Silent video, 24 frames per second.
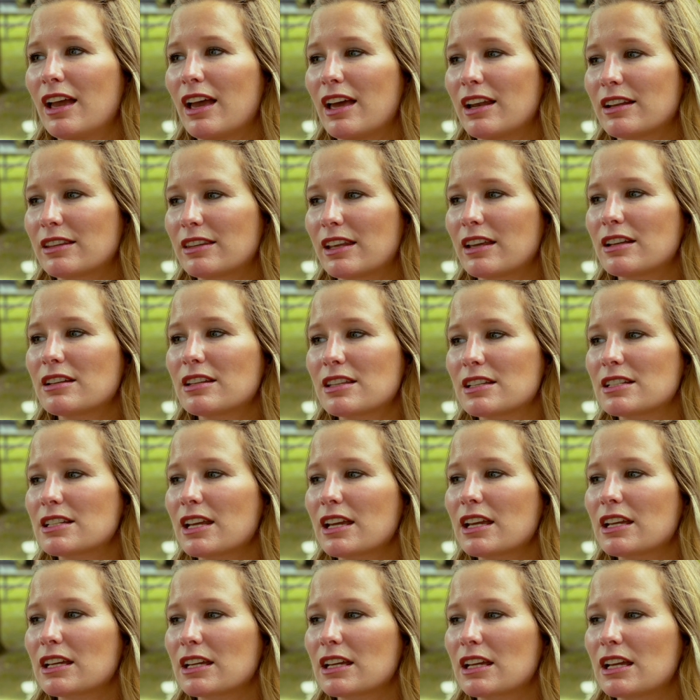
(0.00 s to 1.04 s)
And at the end of the
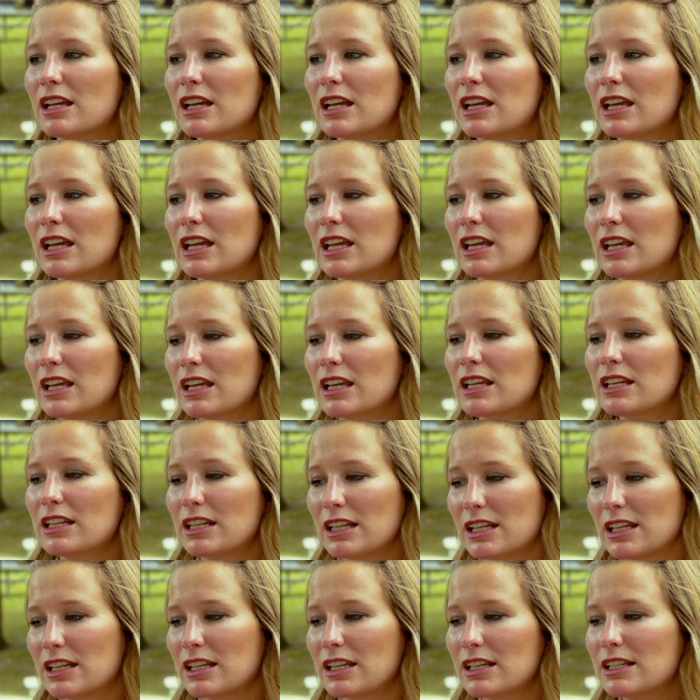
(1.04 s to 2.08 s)
day, it
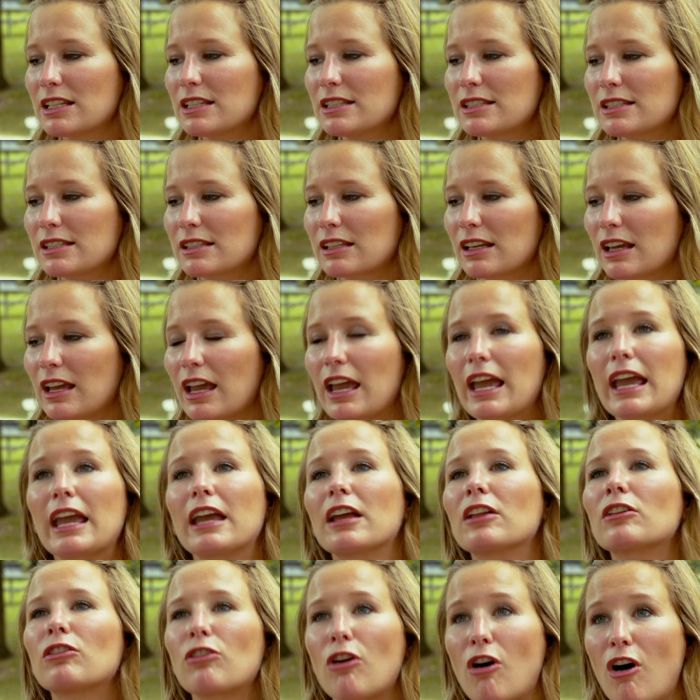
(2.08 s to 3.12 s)
is
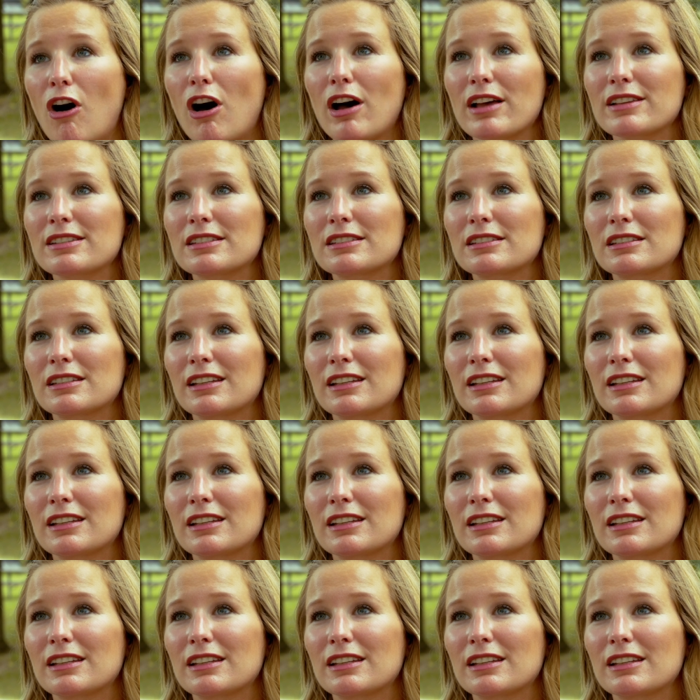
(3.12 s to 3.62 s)
a loss.